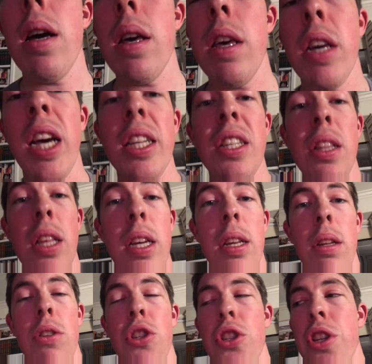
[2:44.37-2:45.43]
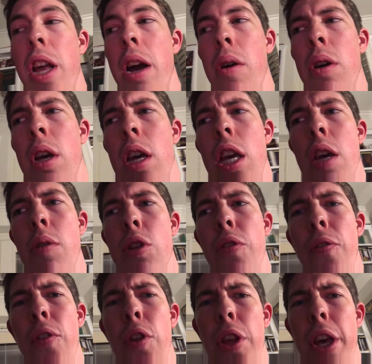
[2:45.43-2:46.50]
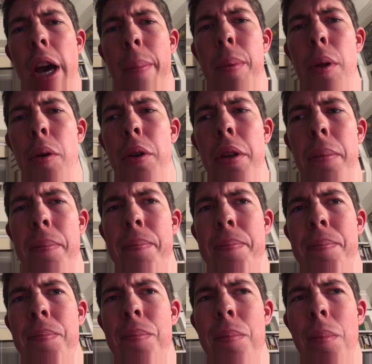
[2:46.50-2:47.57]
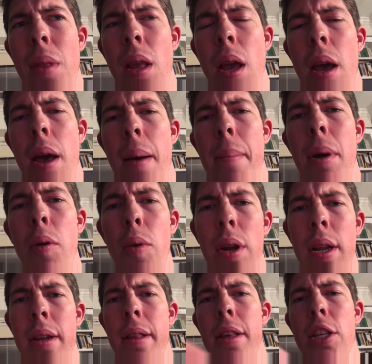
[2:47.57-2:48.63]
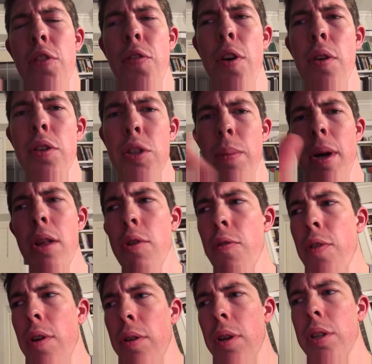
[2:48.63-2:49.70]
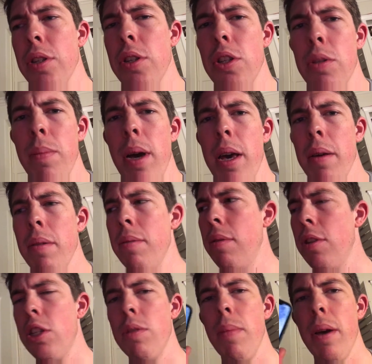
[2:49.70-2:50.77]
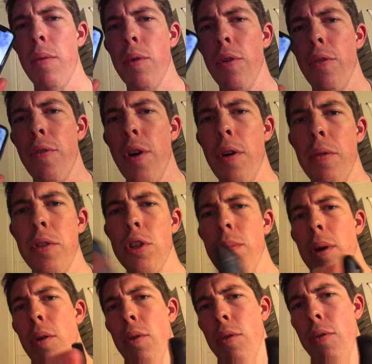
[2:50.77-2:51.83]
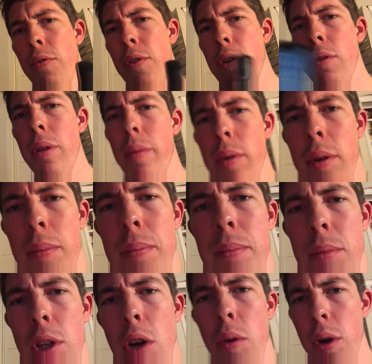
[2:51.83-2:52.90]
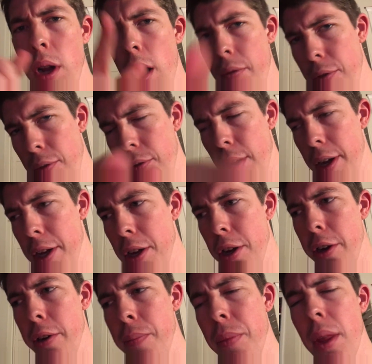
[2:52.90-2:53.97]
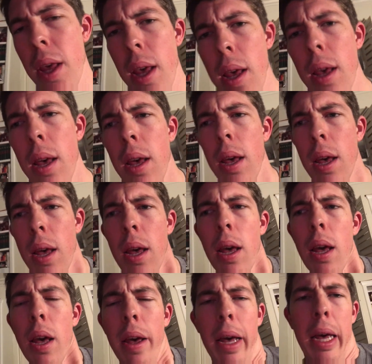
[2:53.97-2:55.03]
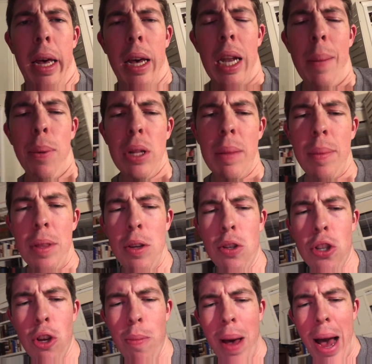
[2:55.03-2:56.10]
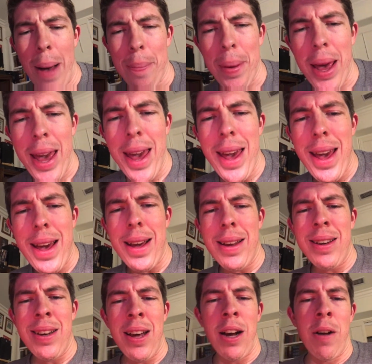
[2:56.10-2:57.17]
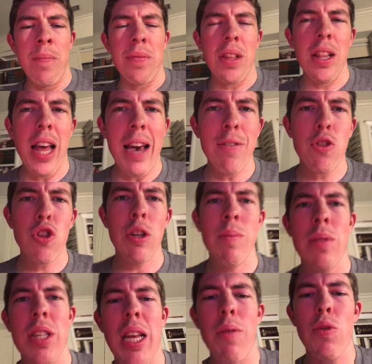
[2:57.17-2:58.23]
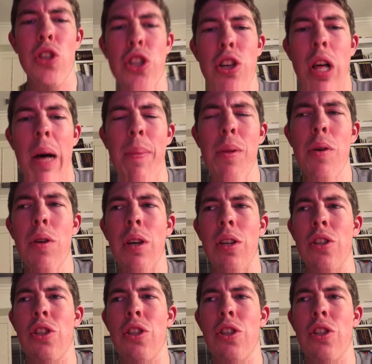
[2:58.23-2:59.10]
It got deleted just now. It was fully uploaded. I went onto this phone. This is my other phone because this is my real phone. This is my old phone that we're going off of right here. And I pulled up the YouTube app, and the live stream said it was still uploading.